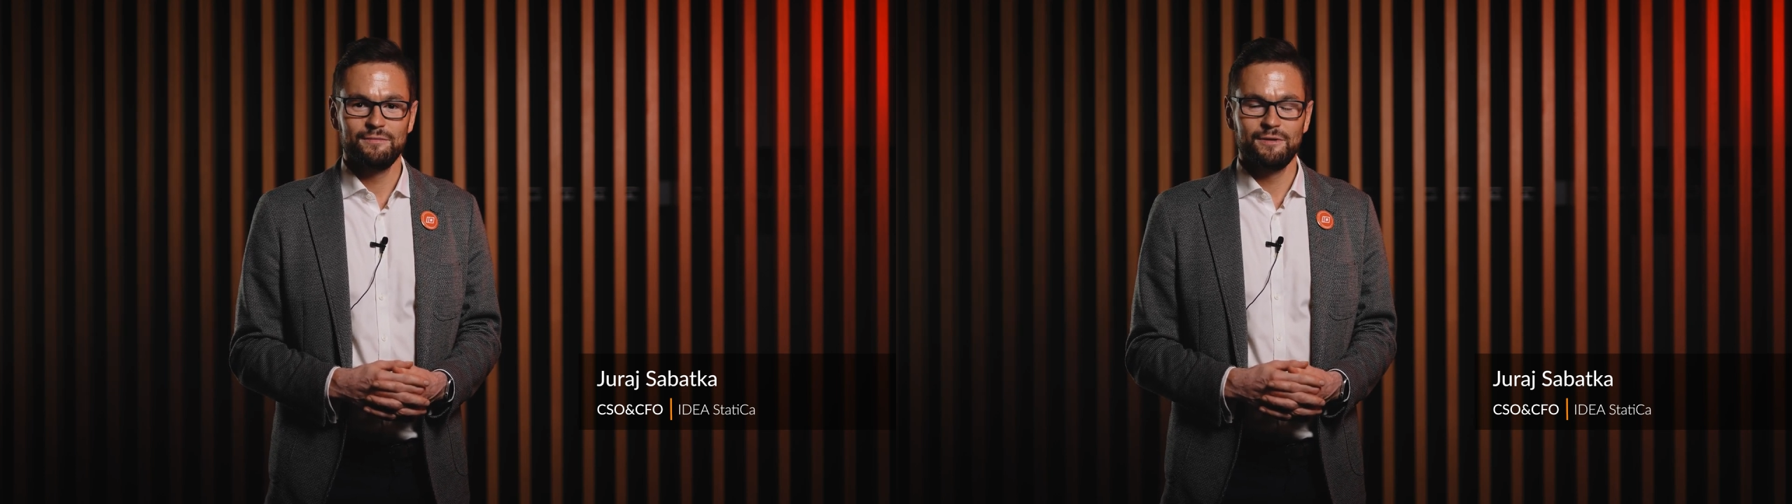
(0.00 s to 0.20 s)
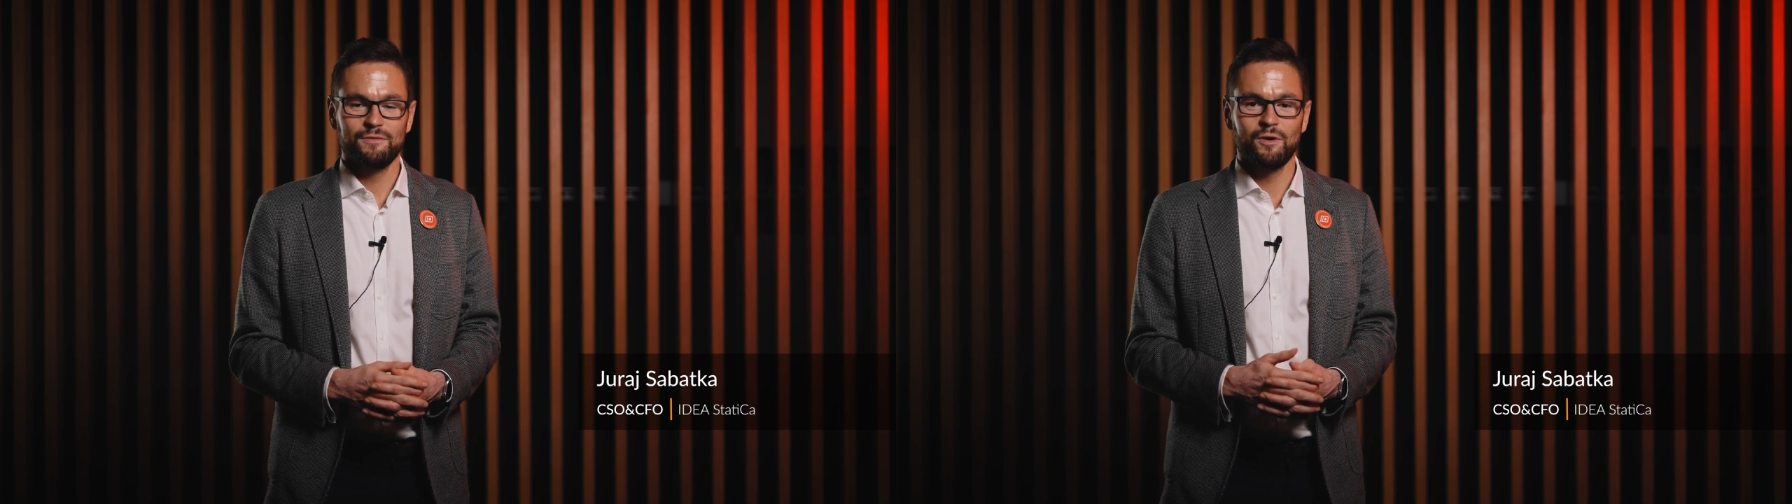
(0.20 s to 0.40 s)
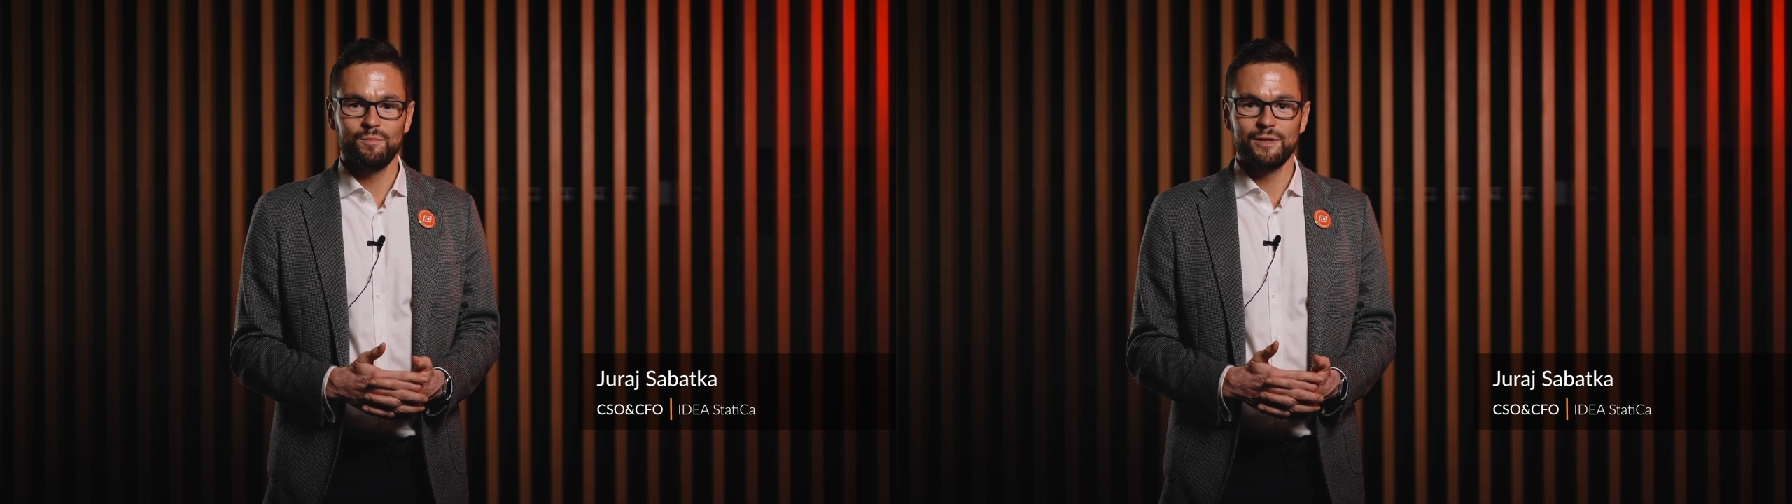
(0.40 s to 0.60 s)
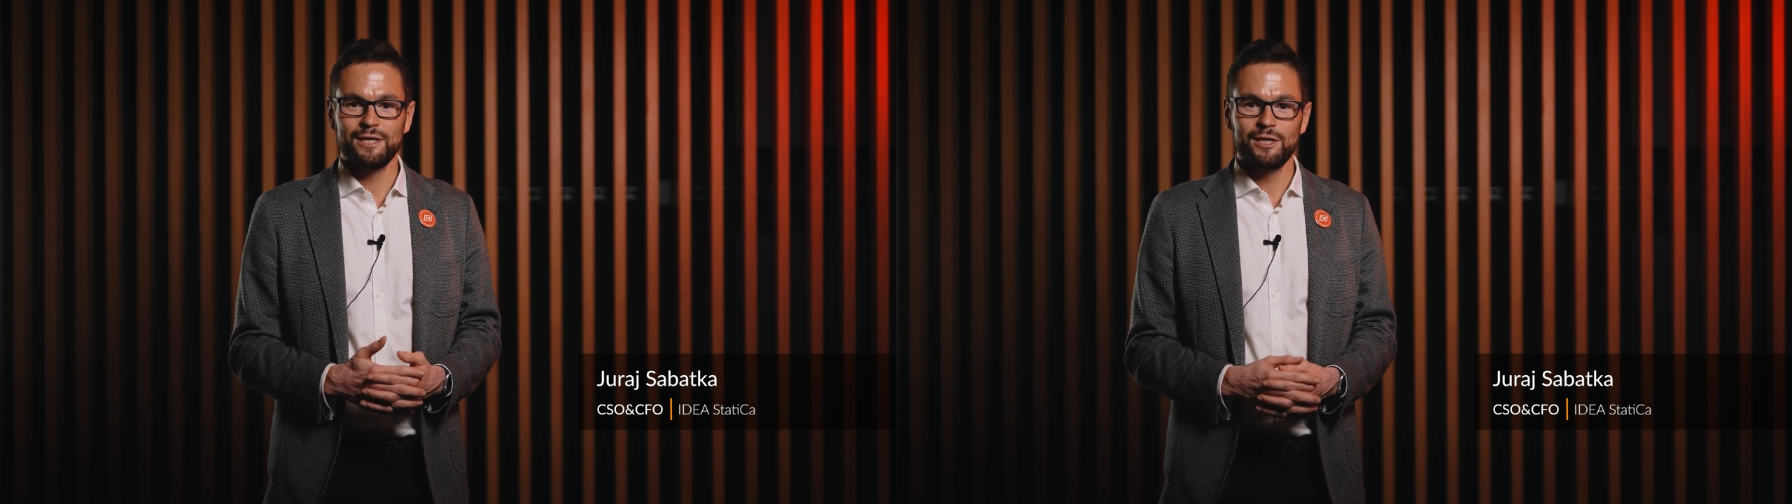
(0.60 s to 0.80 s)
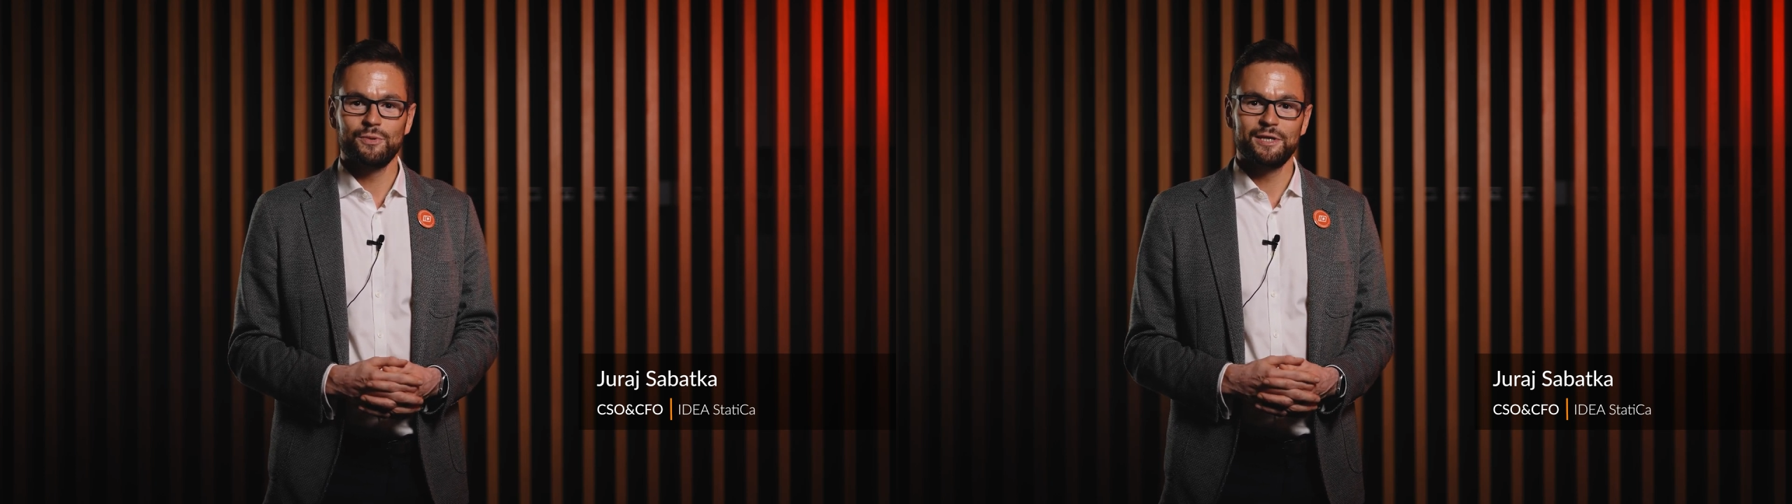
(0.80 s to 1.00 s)
We have
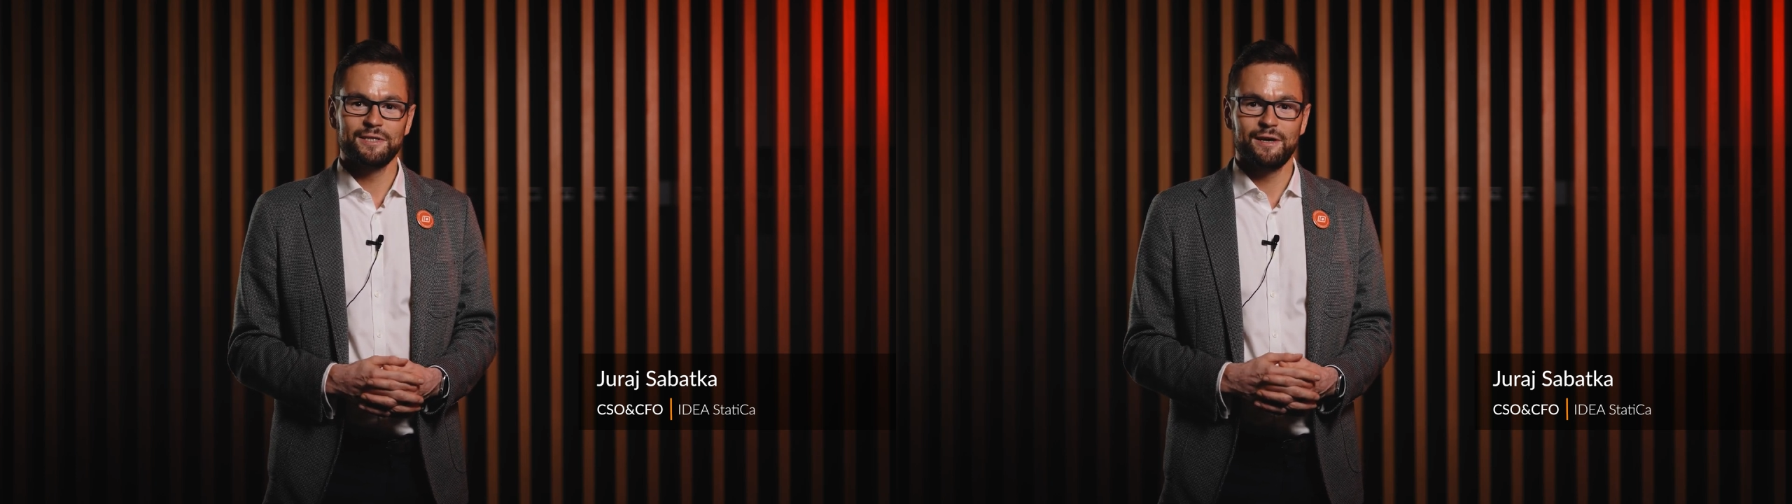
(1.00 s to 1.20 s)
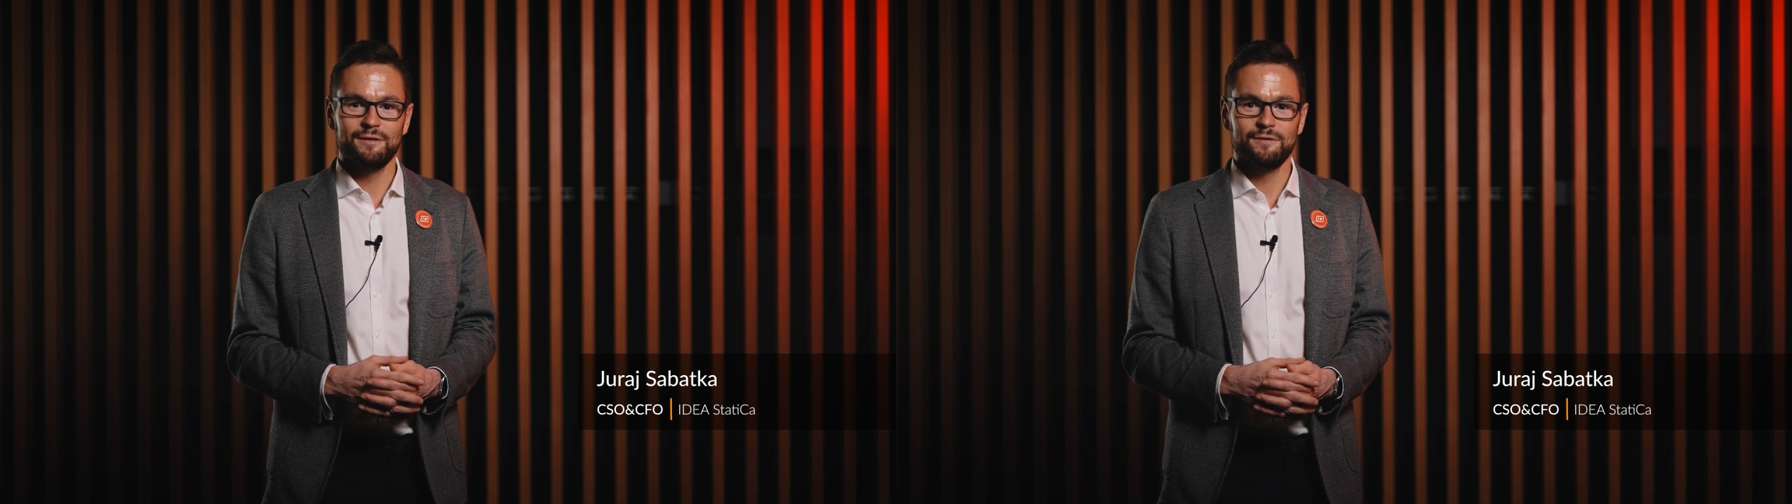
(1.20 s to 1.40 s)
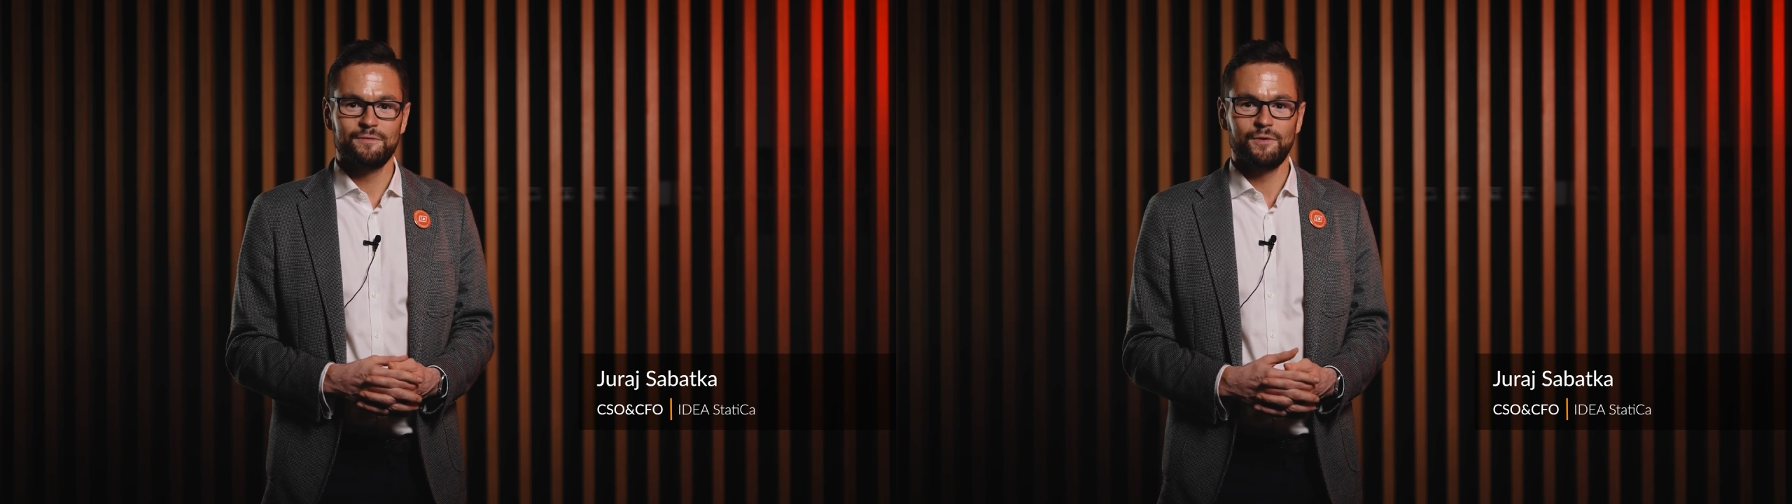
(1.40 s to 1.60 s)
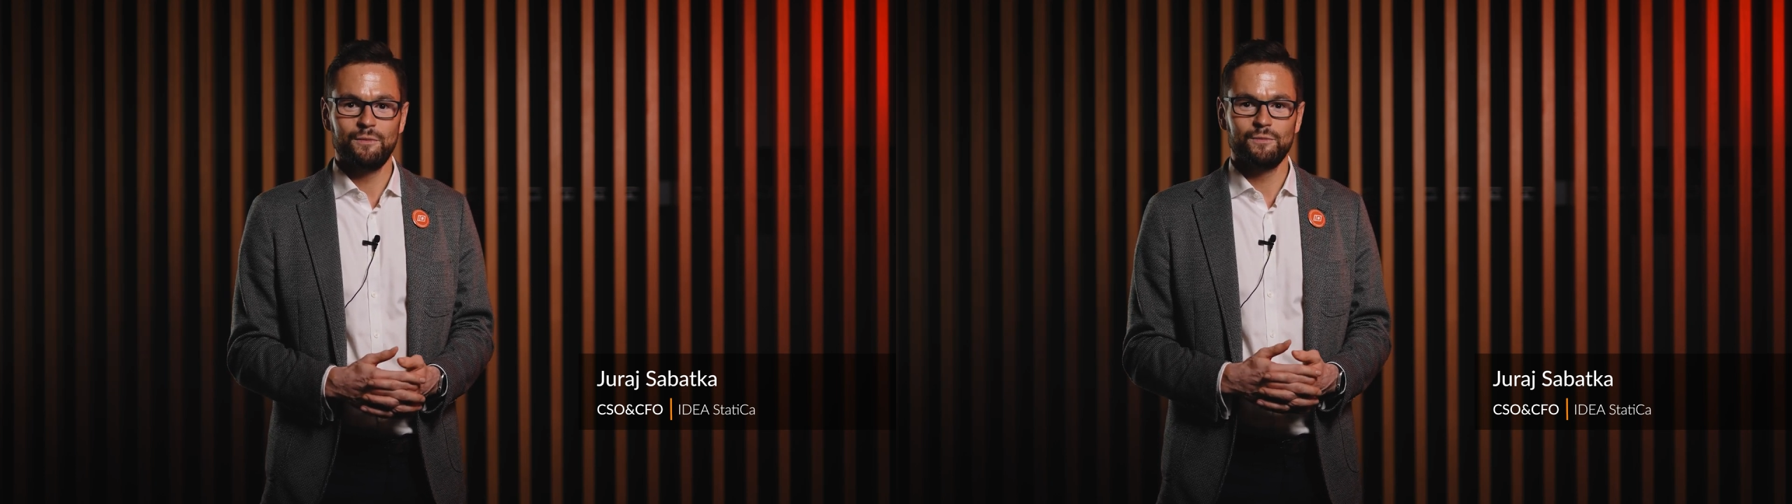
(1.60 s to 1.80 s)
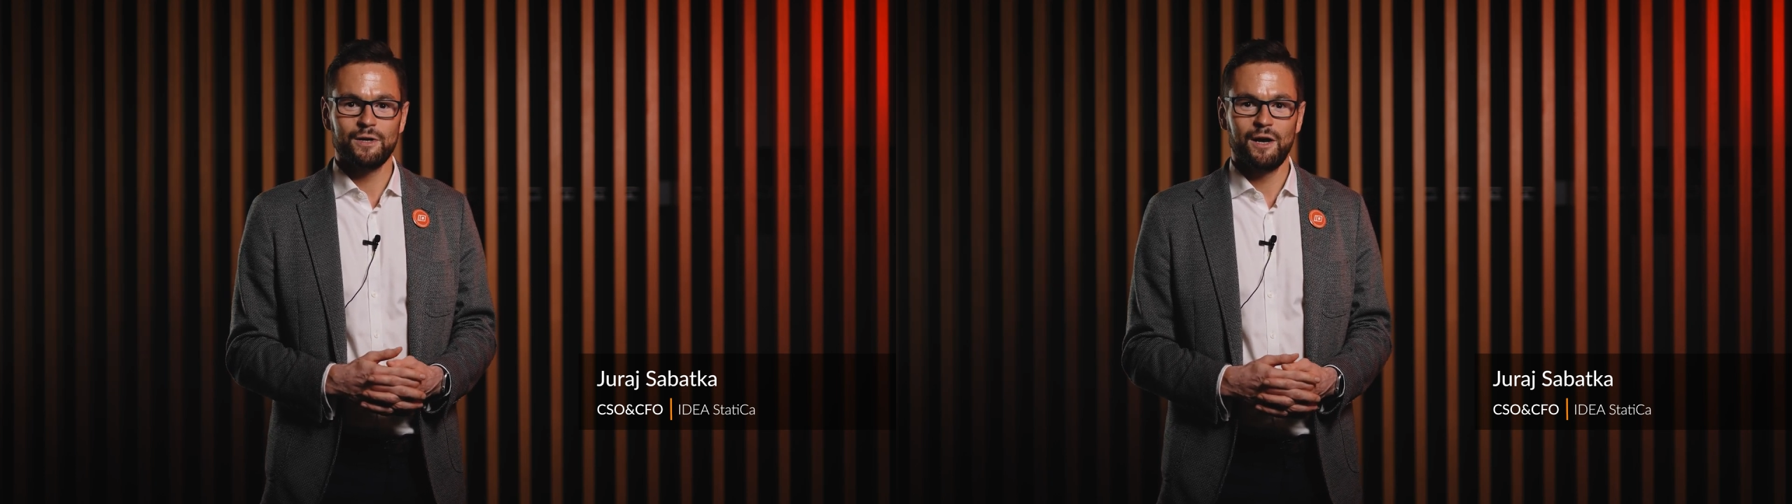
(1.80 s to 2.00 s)
completely redesigned the framework,